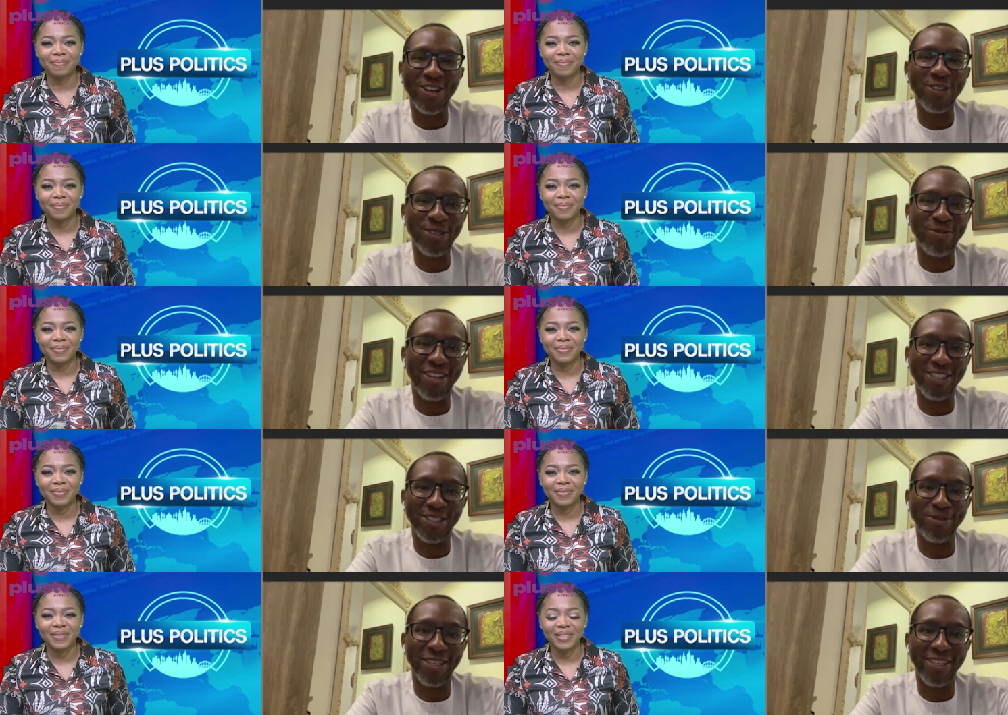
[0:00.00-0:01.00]
Speaker 1: Always a pleasure
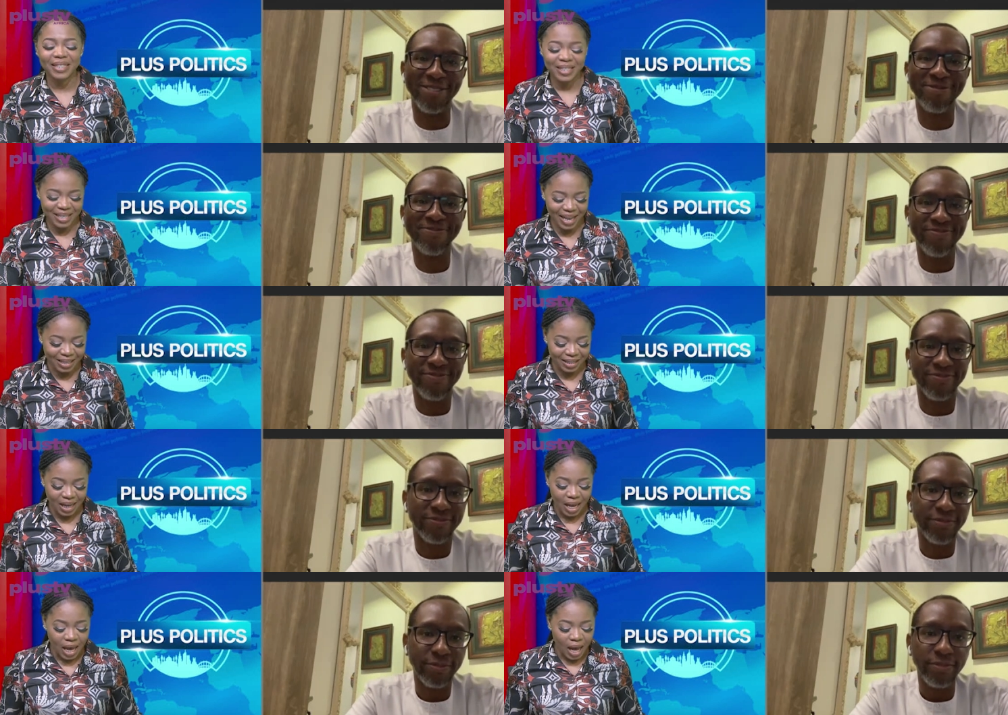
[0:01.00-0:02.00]
to be here.
Speaker 2: Yes.
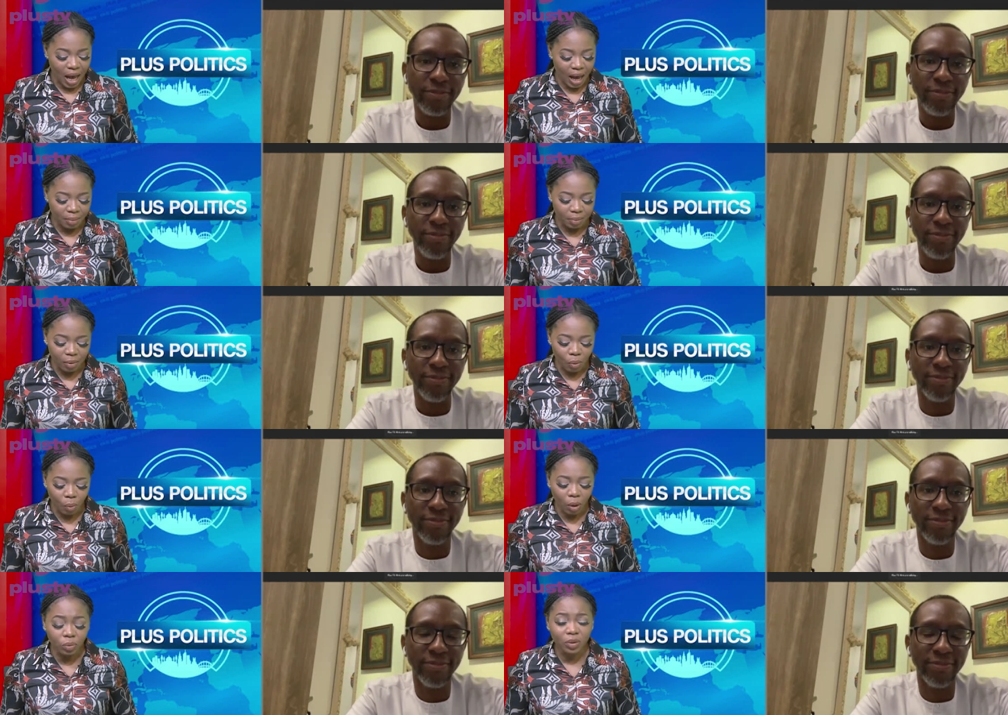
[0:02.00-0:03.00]
Um,
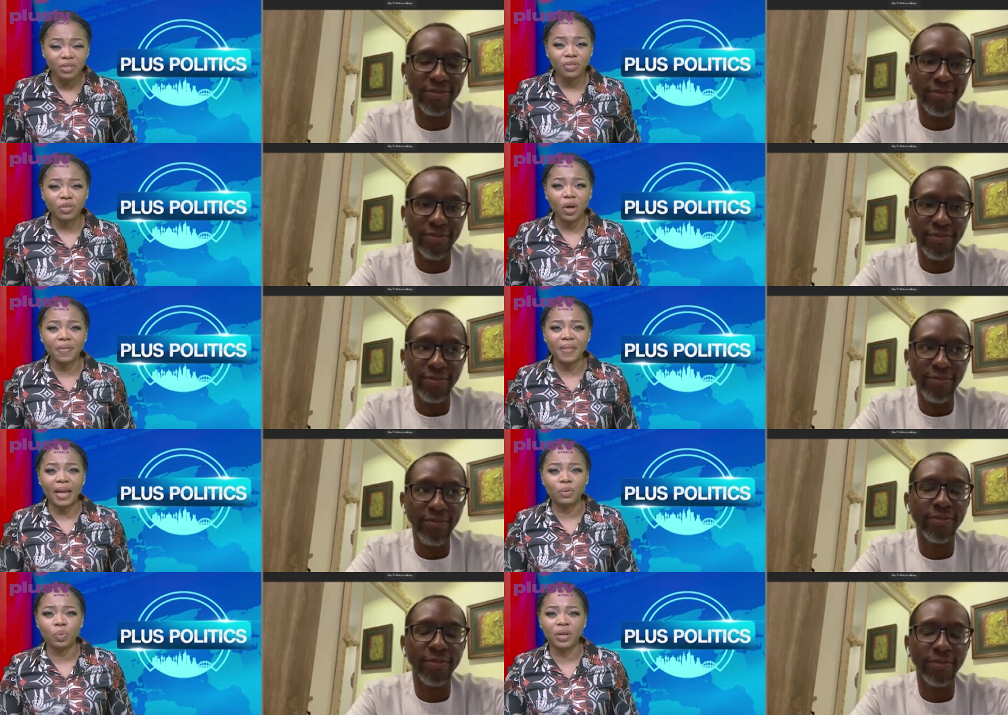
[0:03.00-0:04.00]
one would have thought
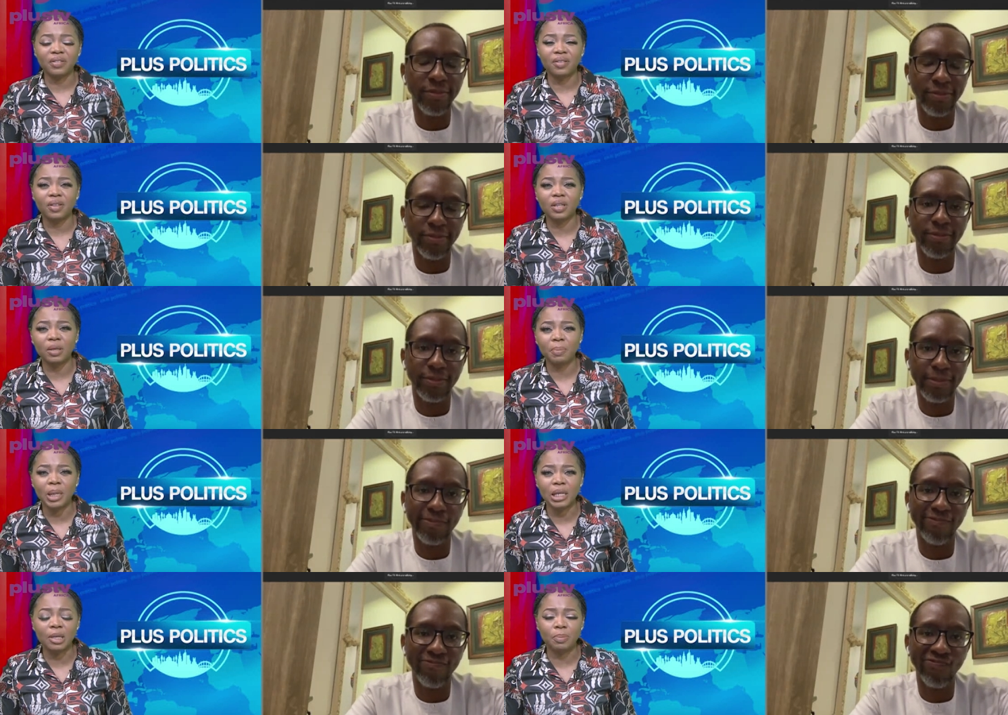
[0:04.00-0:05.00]
that with the
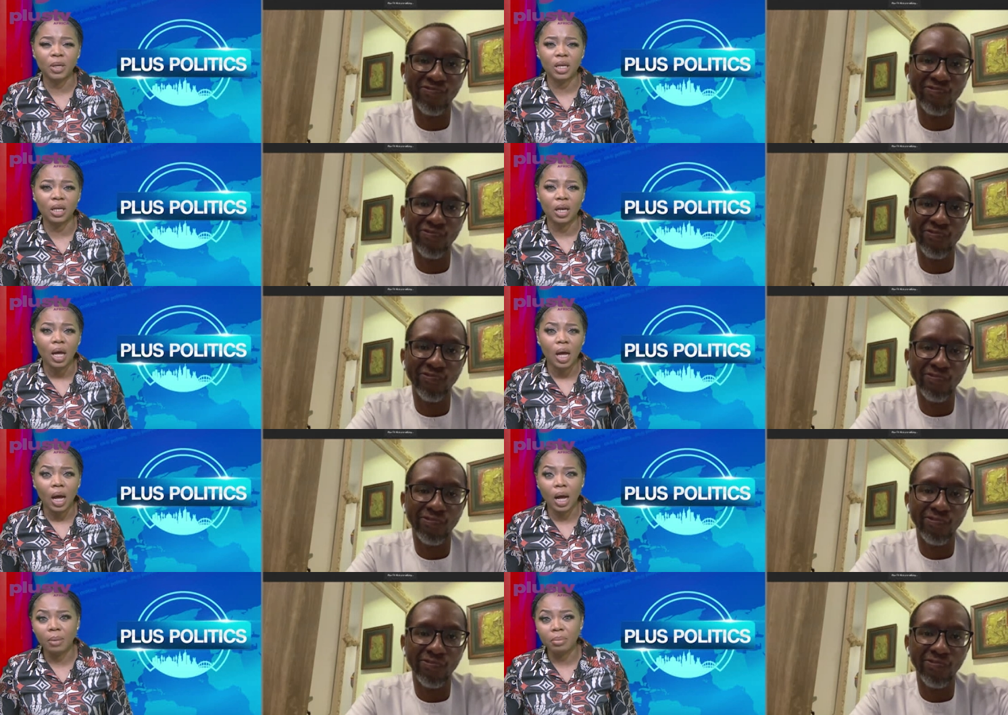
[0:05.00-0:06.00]
PDP
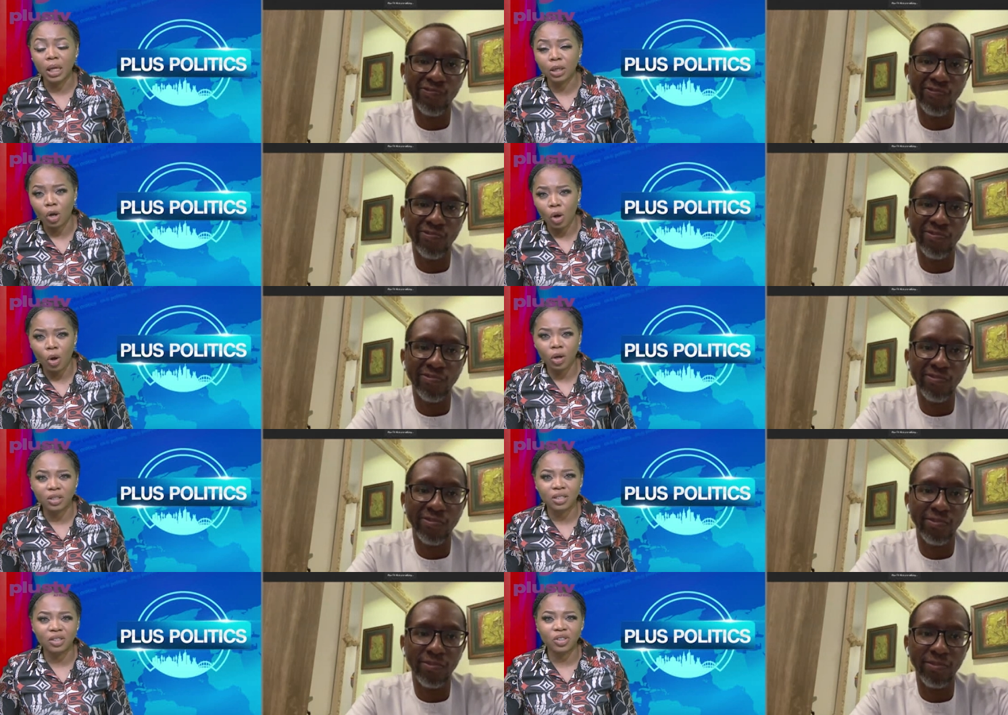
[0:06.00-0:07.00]
um, in
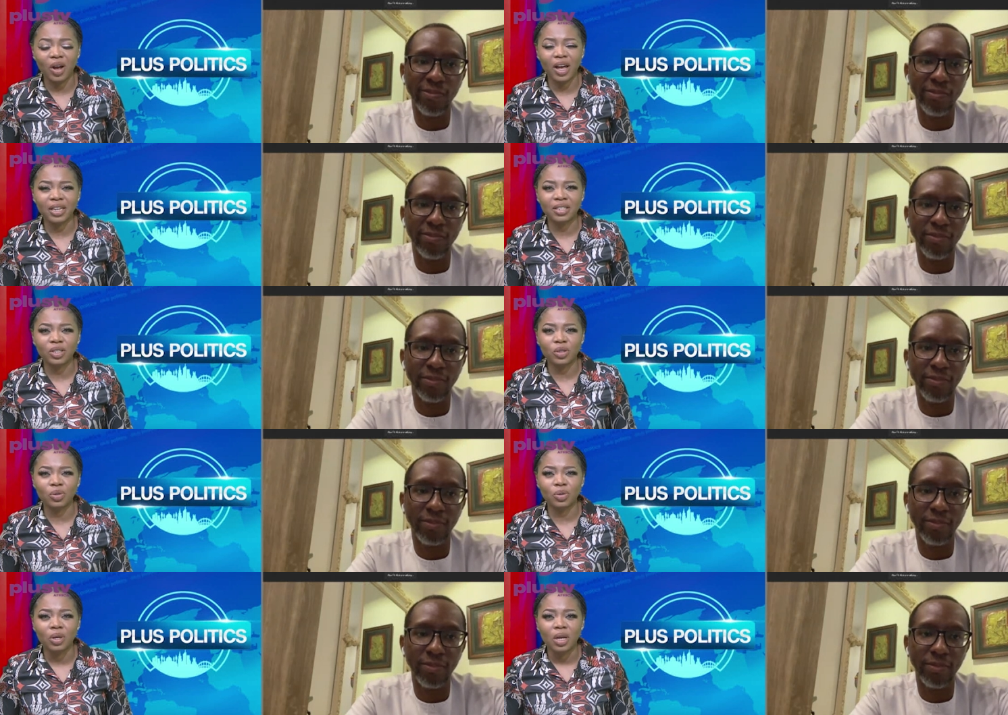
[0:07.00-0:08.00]
court trying
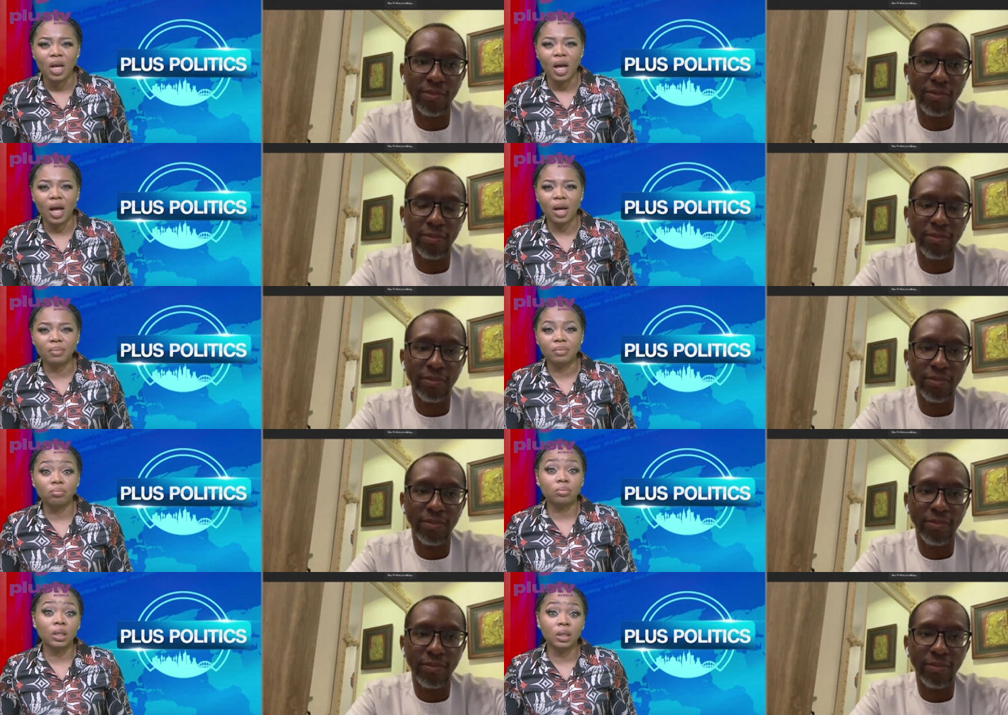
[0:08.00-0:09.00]
to, um,
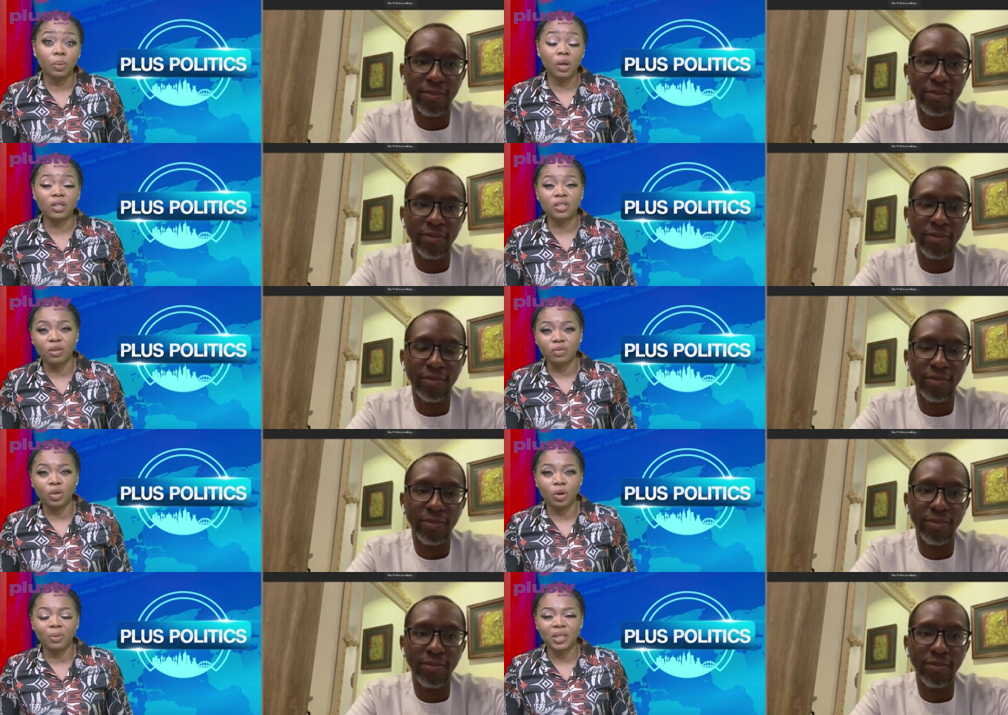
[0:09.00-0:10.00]
in the words of
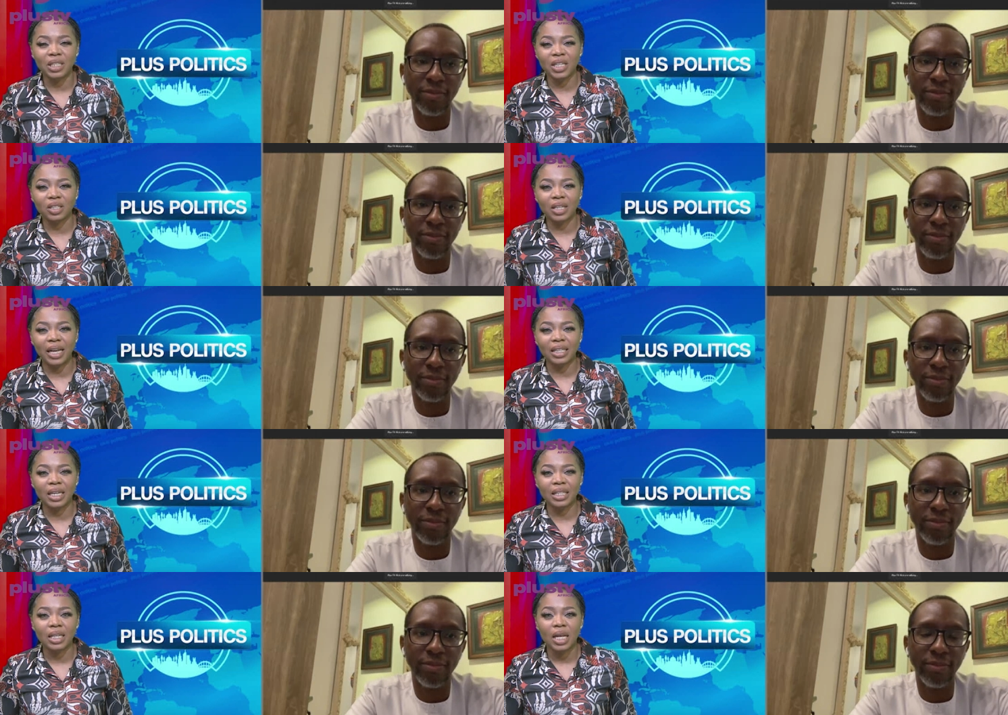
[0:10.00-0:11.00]
your presidential
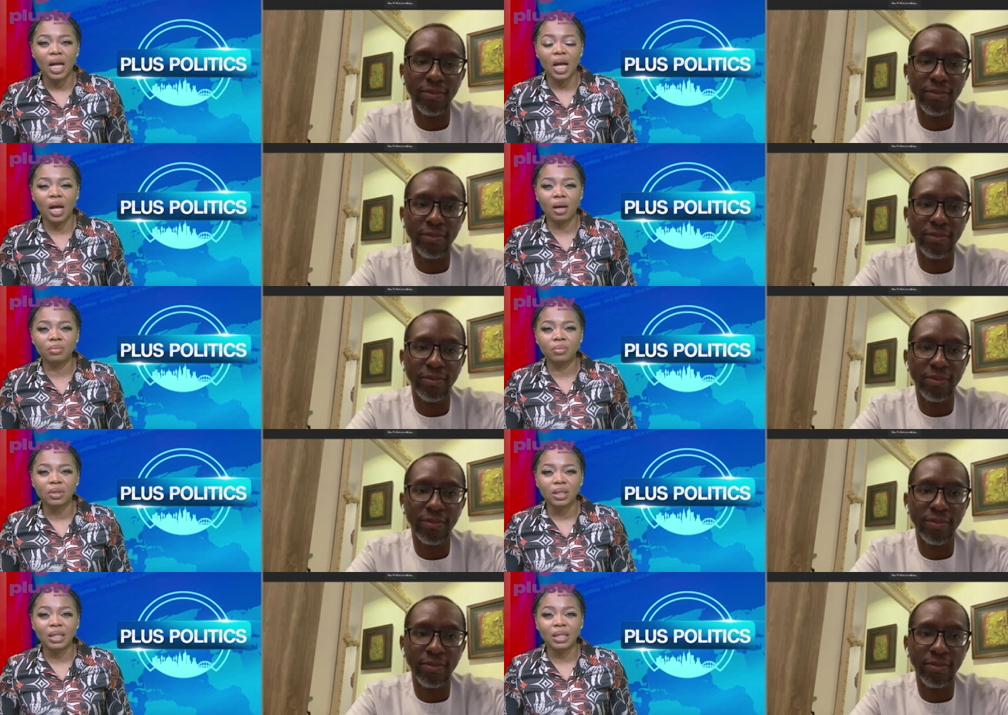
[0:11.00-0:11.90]
candidate, um,